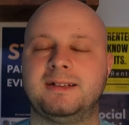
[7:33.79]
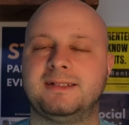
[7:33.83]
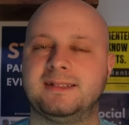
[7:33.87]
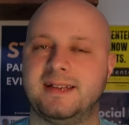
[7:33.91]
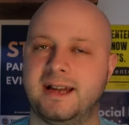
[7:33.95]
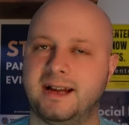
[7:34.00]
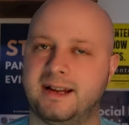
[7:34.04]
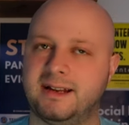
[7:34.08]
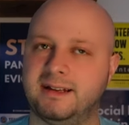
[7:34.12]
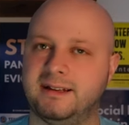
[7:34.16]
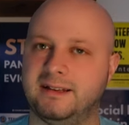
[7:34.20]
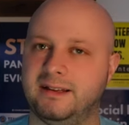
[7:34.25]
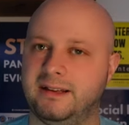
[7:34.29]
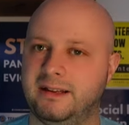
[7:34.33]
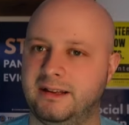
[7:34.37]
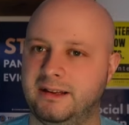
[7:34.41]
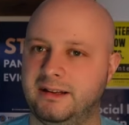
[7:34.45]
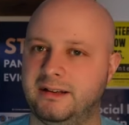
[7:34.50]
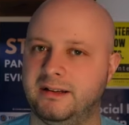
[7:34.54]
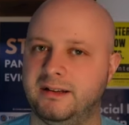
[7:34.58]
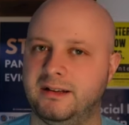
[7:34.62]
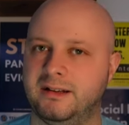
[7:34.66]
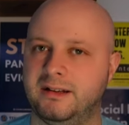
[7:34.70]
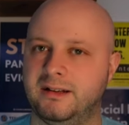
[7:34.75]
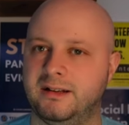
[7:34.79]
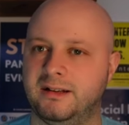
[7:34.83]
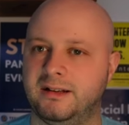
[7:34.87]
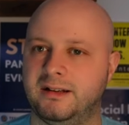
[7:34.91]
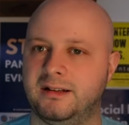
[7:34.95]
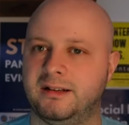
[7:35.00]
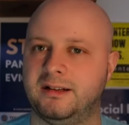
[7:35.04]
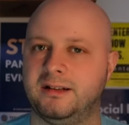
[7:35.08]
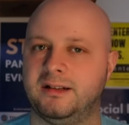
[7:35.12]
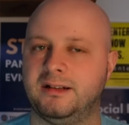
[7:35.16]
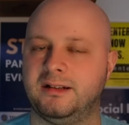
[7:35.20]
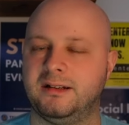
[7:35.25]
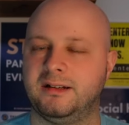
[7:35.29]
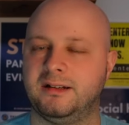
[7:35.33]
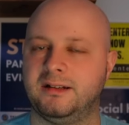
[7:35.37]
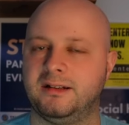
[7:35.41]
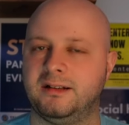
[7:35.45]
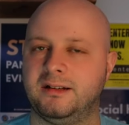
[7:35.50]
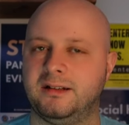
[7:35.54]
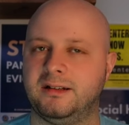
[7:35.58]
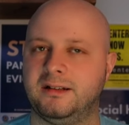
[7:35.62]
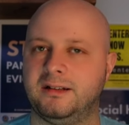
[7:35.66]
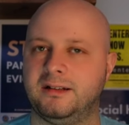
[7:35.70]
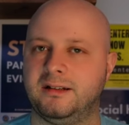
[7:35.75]
Secondly,
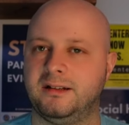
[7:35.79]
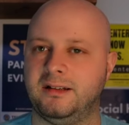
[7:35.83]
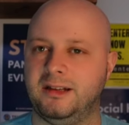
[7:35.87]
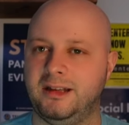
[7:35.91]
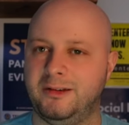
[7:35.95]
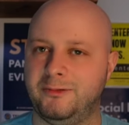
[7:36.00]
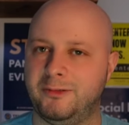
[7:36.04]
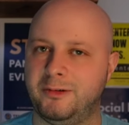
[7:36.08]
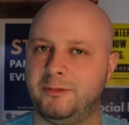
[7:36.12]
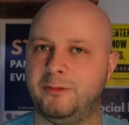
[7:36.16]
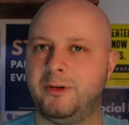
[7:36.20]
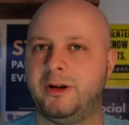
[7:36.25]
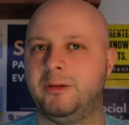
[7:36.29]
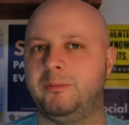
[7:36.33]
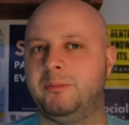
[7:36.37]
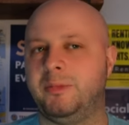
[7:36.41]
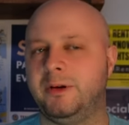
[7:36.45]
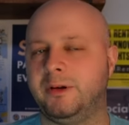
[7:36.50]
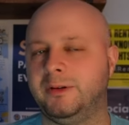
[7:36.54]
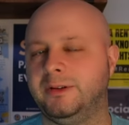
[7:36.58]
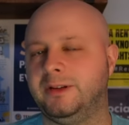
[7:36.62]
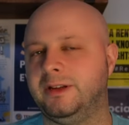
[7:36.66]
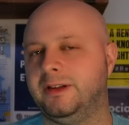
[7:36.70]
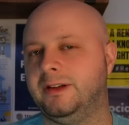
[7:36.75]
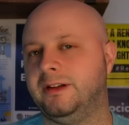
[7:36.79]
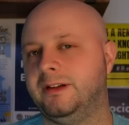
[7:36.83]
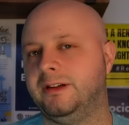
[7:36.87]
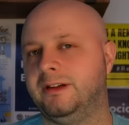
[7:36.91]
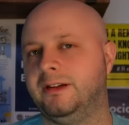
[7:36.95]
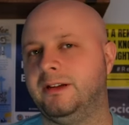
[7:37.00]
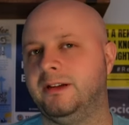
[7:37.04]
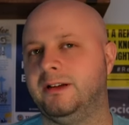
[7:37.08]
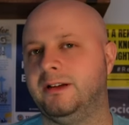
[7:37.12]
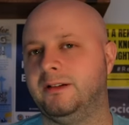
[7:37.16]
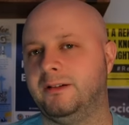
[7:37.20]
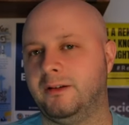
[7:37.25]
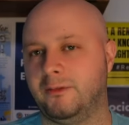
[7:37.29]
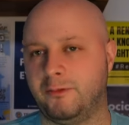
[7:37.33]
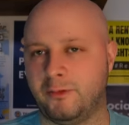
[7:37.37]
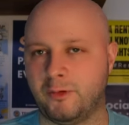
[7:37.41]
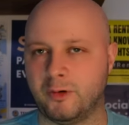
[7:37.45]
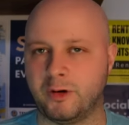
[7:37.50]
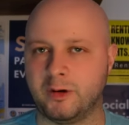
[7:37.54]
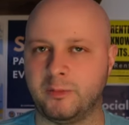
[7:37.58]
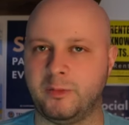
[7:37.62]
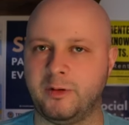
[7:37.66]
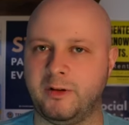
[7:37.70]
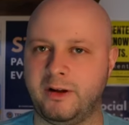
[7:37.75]
even when building
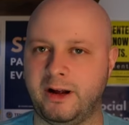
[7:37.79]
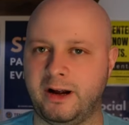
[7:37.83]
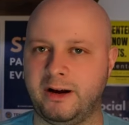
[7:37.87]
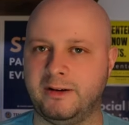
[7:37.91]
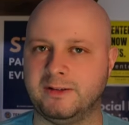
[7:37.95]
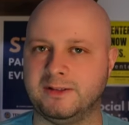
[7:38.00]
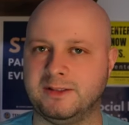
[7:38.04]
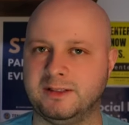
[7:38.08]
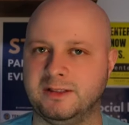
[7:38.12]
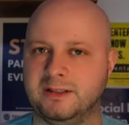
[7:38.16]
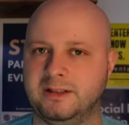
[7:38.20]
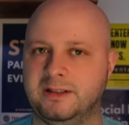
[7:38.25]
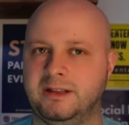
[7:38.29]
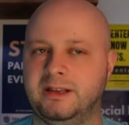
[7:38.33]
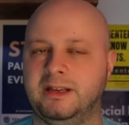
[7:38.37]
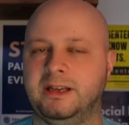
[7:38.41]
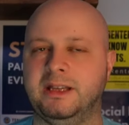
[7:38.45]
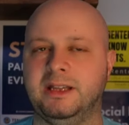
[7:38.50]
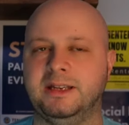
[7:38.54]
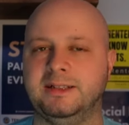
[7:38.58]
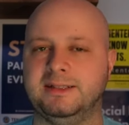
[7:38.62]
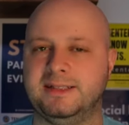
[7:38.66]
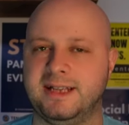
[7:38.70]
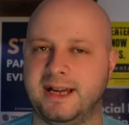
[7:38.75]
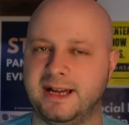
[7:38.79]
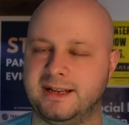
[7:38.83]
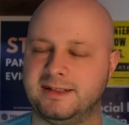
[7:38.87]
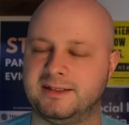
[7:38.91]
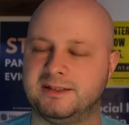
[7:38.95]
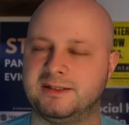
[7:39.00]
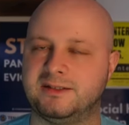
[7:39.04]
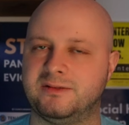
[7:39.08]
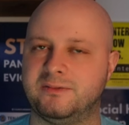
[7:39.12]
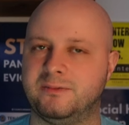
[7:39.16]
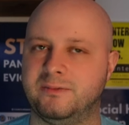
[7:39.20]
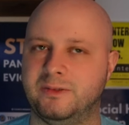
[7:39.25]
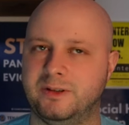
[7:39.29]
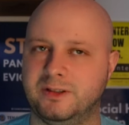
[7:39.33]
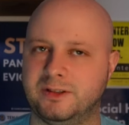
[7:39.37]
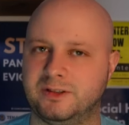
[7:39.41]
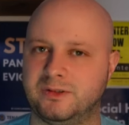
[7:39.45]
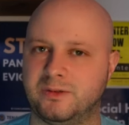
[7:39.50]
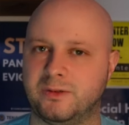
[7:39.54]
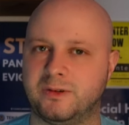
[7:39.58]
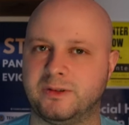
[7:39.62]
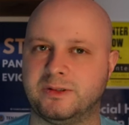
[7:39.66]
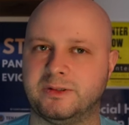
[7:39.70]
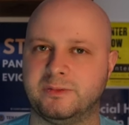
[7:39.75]
affordable housing in dense,
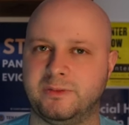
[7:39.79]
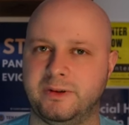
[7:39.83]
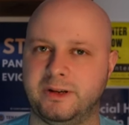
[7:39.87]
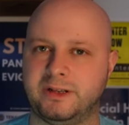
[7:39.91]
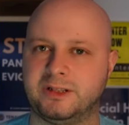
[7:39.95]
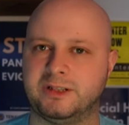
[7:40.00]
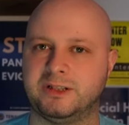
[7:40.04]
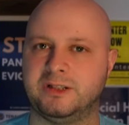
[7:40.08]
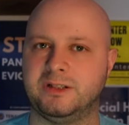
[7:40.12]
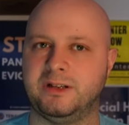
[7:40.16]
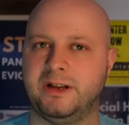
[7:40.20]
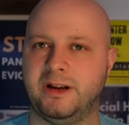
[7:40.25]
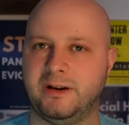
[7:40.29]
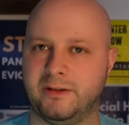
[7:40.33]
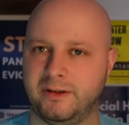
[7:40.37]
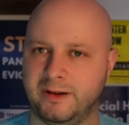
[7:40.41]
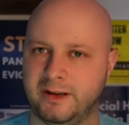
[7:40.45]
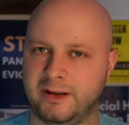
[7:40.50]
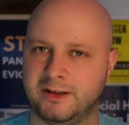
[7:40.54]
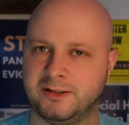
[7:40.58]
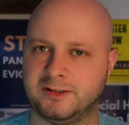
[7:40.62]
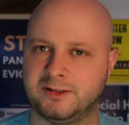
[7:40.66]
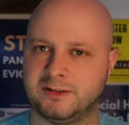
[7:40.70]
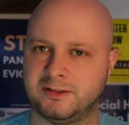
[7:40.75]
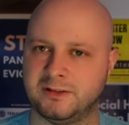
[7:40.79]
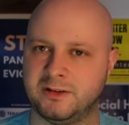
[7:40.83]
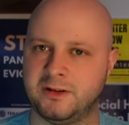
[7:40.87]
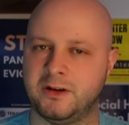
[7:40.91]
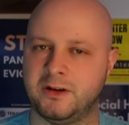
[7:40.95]
resource rich areas,